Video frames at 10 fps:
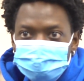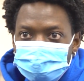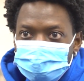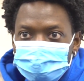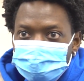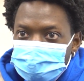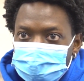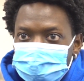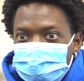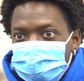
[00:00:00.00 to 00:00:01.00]
So go over
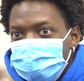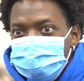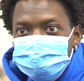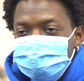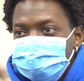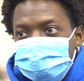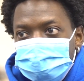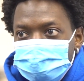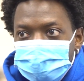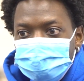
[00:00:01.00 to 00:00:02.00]
there, just be
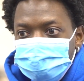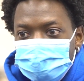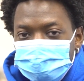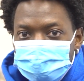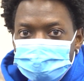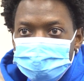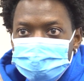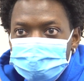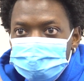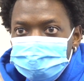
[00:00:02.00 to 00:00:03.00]
prepared, ready to go,
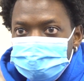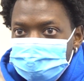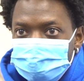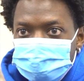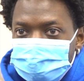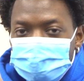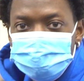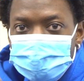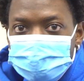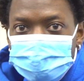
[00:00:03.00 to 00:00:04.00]
and and
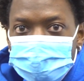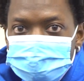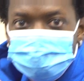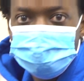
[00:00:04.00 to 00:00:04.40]
take advantage